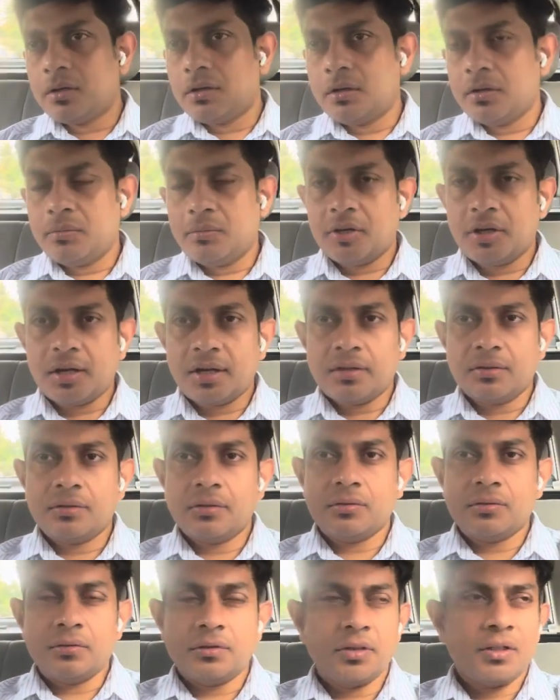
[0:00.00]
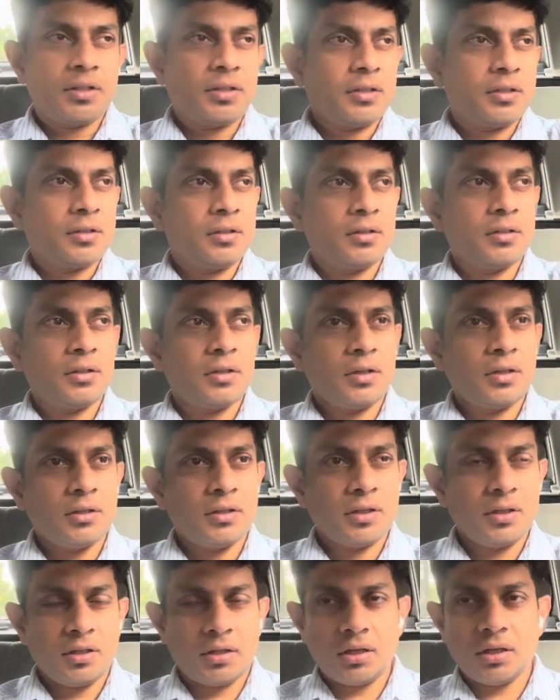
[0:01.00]
hemodialysis unit, and
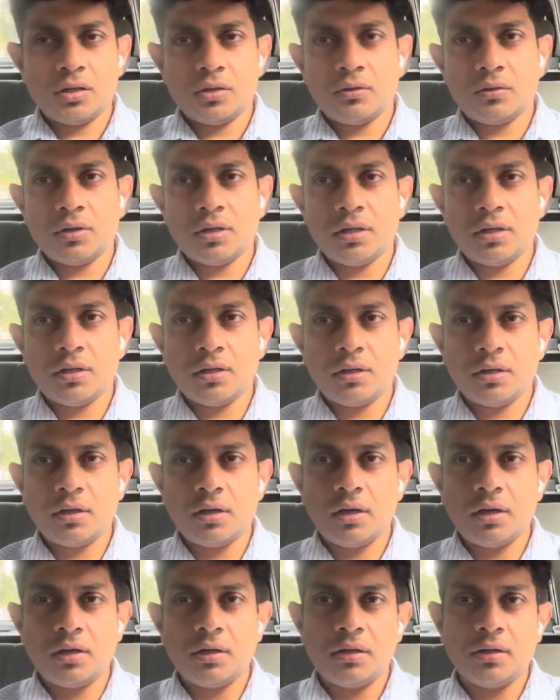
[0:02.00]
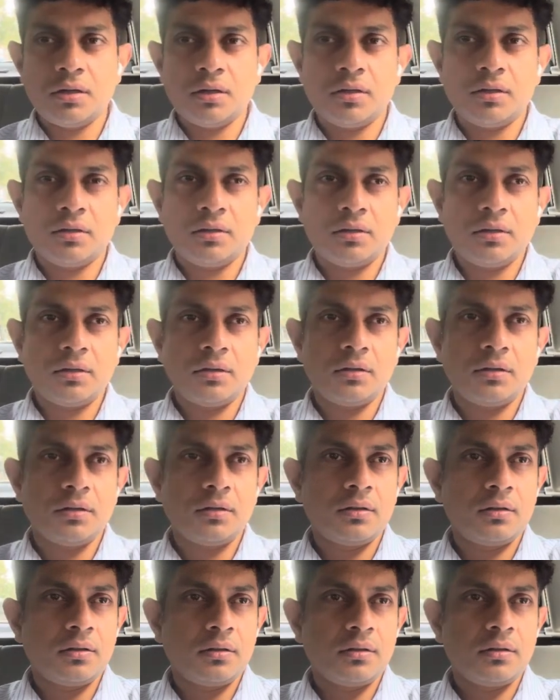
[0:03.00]
then Rangadore, and
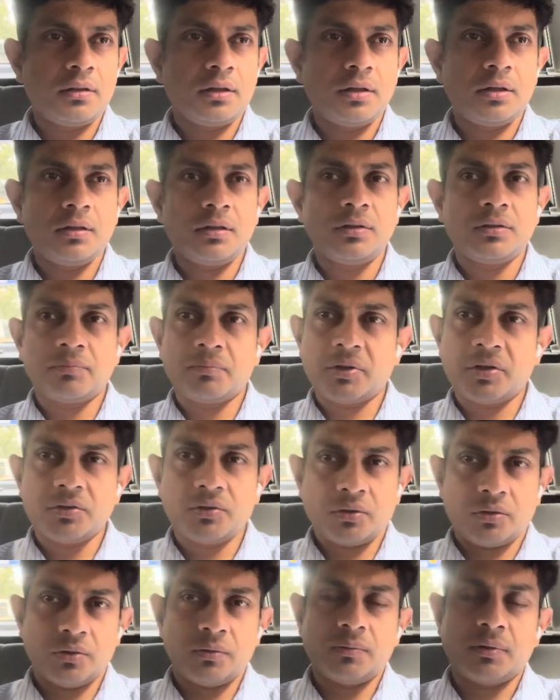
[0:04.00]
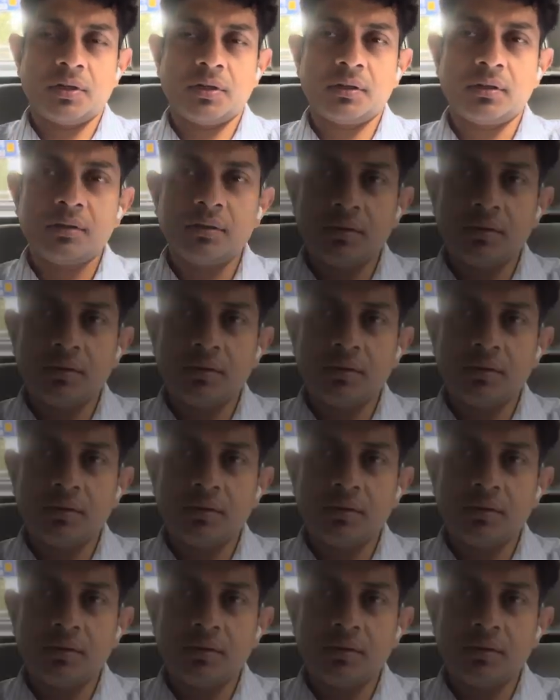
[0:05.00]
then first hospital.